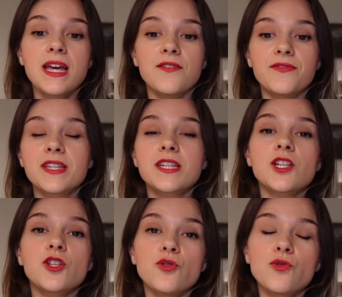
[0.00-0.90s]
If this
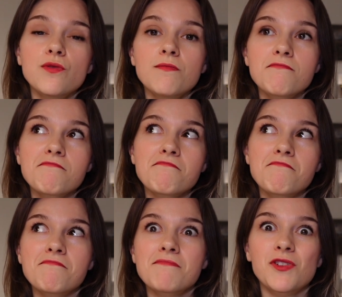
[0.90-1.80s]
is you,
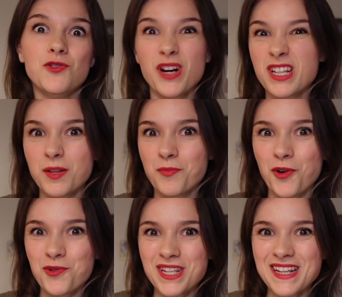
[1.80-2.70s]
trust the
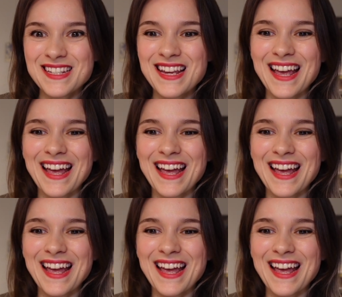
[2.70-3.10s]
process.